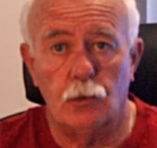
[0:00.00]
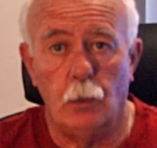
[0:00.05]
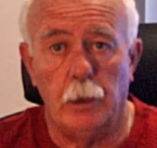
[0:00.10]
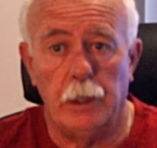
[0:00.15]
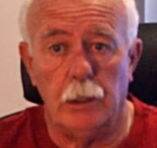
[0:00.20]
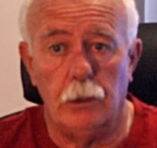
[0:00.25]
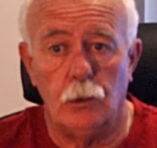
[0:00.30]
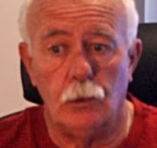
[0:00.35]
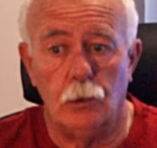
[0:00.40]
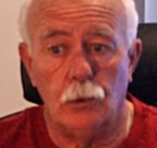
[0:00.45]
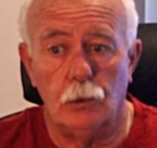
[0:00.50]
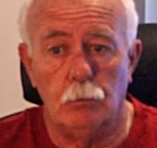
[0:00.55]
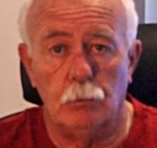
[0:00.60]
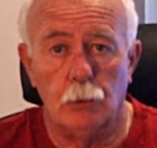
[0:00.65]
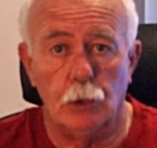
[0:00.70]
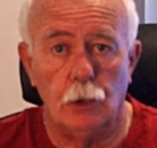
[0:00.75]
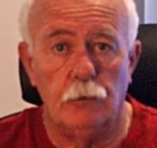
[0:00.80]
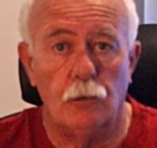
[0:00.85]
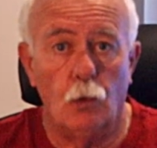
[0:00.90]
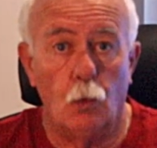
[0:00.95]
when you
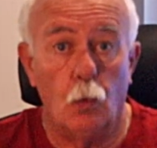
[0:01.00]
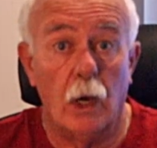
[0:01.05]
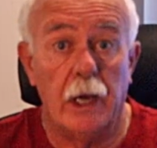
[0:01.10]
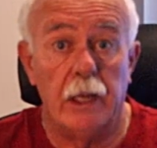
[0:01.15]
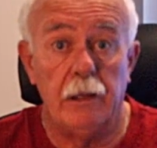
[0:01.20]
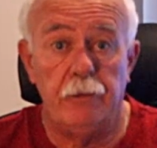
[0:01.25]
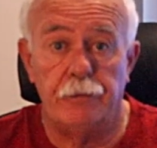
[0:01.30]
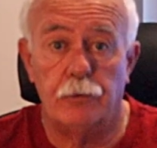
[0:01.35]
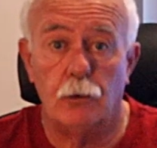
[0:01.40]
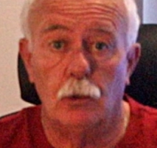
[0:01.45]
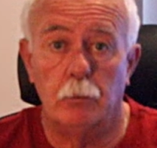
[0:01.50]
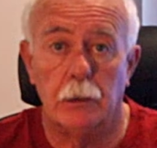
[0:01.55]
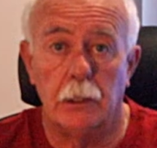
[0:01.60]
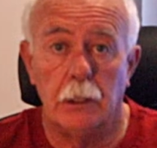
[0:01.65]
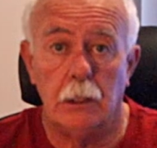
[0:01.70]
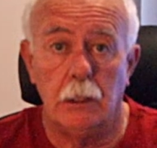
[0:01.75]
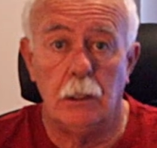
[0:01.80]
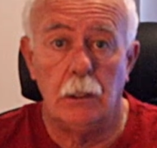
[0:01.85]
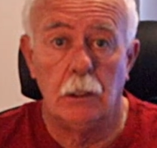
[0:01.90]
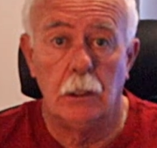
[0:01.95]
move away from
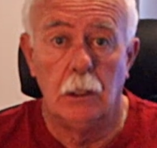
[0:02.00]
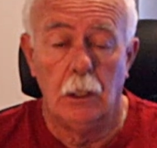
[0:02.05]
the